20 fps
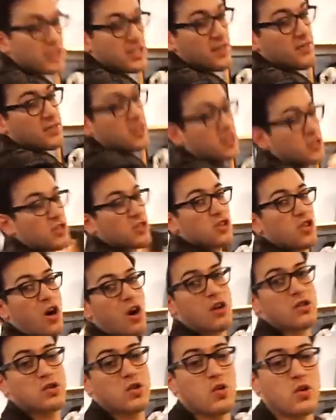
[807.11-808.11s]
just have such a
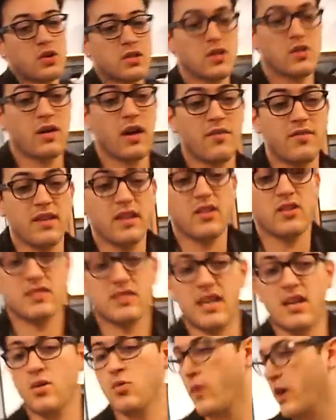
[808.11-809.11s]
long torso. Everything looks
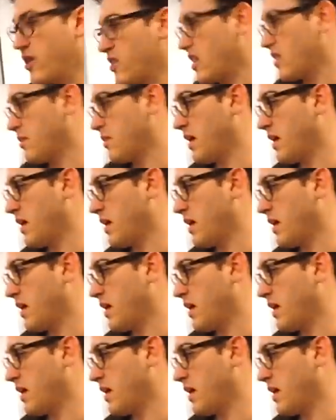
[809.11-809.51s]
kind of weird on